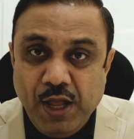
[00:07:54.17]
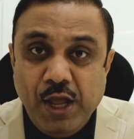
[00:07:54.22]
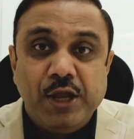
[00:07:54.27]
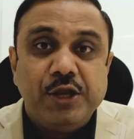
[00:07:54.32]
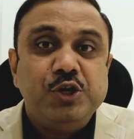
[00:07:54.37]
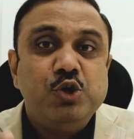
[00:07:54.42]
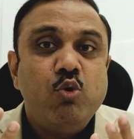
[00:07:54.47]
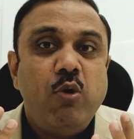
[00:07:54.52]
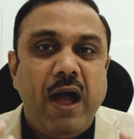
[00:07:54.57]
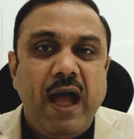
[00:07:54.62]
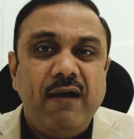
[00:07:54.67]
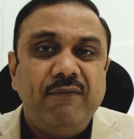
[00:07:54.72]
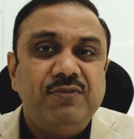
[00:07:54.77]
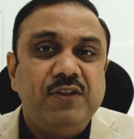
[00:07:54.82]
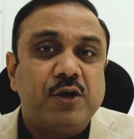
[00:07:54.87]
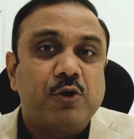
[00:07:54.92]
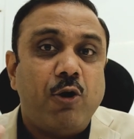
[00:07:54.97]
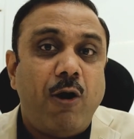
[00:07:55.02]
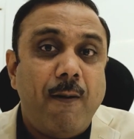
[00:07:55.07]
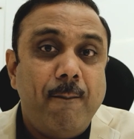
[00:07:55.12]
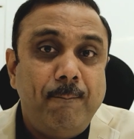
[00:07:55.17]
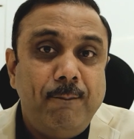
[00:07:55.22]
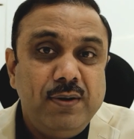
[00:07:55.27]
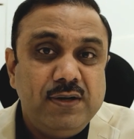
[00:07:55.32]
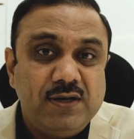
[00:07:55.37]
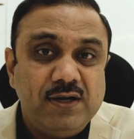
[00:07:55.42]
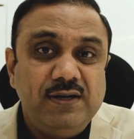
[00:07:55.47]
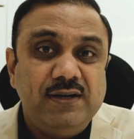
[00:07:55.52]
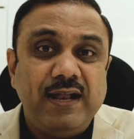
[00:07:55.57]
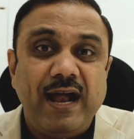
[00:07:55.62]
you have the
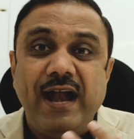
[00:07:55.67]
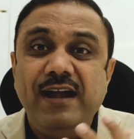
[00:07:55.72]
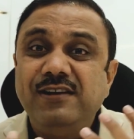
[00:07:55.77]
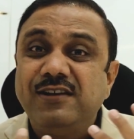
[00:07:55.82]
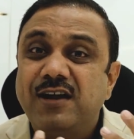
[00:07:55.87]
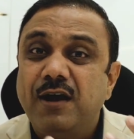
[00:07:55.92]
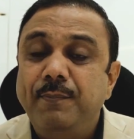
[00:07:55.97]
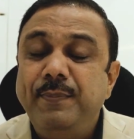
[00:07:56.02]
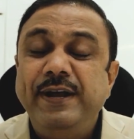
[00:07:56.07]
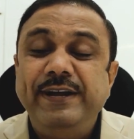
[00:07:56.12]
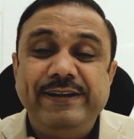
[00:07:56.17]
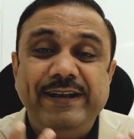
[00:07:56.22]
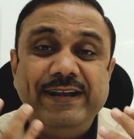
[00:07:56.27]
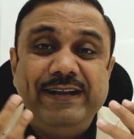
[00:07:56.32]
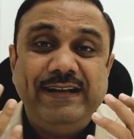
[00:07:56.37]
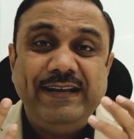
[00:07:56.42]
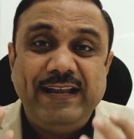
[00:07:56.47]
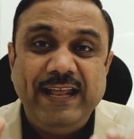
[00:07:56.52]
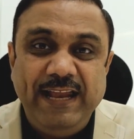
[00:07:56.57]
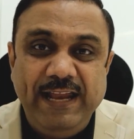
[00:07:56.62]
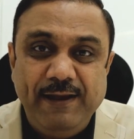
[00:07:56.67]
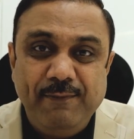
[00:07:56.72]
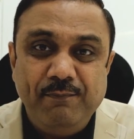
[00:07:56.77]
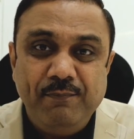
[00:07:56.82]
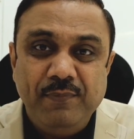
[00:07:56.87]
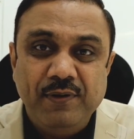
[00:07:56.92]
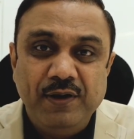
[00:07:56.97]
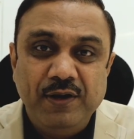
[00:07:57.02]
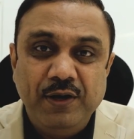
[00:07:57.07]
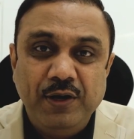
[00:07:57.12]
competent and committed
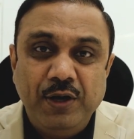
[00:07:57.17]
team